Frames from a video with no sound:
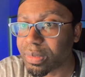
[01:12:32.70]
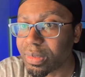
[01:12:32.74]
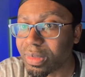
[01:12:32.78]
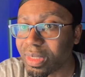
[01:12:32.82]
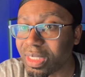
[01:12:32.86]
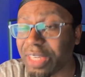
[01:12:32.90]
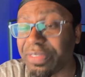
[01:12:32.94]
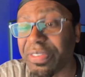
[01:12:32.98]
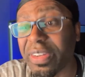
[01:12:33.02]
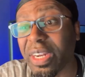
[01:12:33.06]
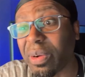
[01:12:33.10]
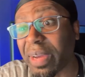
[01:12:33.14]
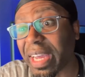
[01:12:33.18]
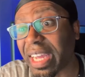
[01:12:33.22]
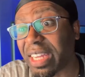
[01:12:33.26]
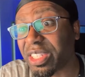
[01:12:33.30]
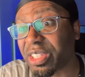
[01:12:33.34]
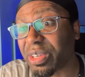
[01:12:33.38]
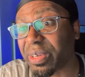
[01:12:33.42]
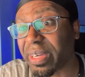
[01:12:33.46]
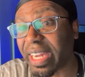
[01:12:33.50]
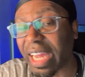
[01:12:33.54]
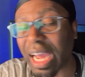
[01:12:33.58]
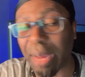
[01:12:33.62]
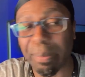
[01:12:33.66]
If you don't
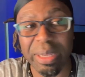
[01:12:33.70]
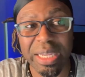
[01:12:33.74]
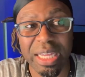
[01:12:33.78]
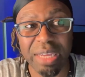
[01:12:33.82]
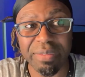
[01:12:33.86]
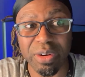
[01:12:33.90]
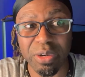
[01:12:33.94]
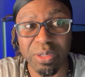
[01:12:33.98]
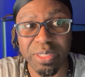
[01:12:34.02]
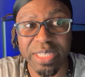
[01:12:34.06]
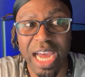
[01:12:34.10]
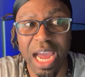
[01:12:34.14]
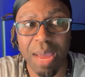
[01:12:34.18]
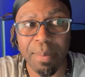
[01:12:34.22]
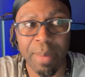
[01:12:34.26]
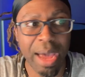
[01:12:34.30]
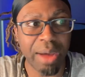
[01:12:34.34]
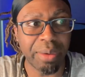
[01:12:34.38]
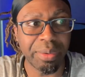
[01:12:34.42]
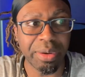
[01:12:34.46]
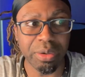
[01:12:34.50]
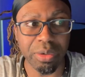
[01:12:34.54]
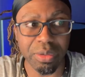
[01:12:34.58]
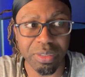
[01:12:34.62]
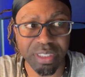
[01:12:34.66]
answer it, I believe it'll time out
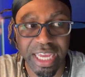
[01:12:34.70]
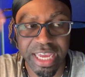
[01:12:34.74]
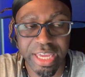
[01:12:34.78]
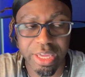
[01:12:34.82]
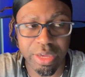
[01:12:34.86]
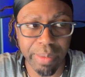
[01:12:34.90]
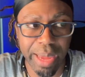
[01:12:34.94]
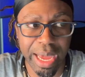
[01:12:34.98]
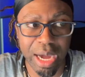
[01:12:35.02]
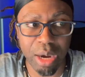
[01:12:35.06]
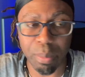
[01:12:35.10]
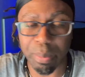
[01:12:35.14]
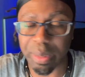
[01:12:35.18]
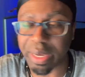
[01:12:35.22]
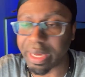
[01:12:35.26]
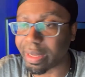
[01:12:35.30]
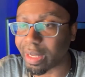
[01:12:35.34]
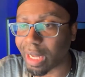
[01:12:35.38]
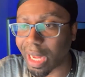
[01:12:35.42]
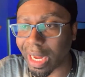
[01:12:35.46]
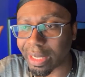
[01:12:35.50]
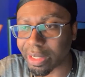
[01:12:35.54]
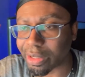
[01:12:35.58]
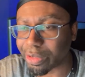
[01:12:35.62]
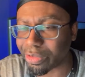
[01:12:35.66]
and it'll take you out, but
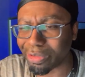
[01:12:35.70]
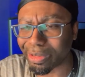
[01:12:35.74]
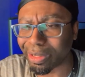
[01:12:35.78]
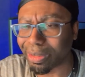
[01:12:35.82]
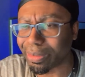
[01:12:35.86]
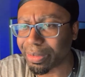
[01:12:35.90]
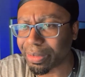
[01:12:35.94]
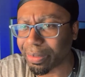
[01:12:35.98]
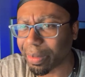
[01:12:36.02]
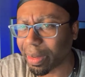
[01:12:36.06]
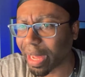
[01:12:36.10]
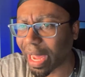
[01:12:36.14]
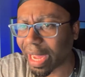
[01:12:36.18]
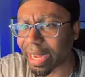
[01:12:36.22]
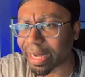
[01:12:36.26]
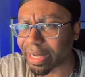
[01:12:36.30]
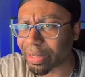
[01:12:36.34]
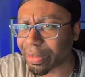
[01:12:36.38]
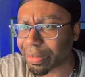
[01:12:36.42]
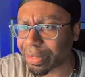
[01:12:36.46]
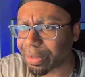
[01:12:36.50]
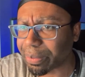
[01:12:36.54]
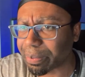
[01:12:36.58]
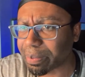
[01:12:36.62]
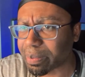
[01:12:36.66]
I know you're going to do it. I
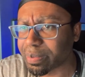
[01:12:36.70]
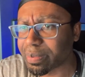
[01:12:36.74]
know you.